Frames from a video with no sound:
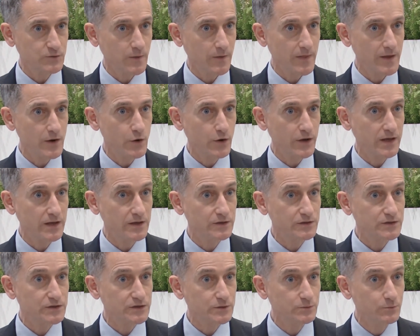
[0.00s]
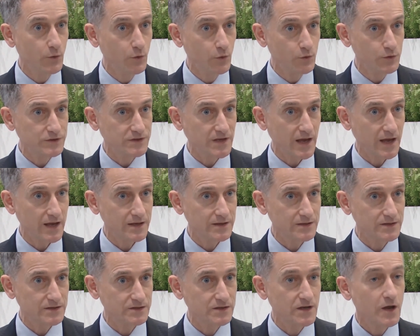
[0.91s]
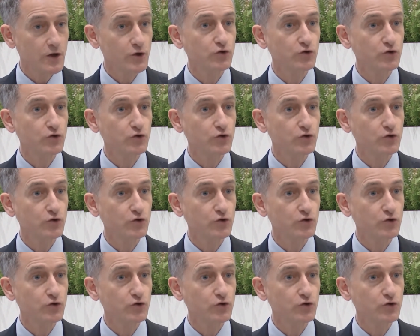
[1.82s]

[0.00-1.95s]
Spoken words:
when they're looking at small text,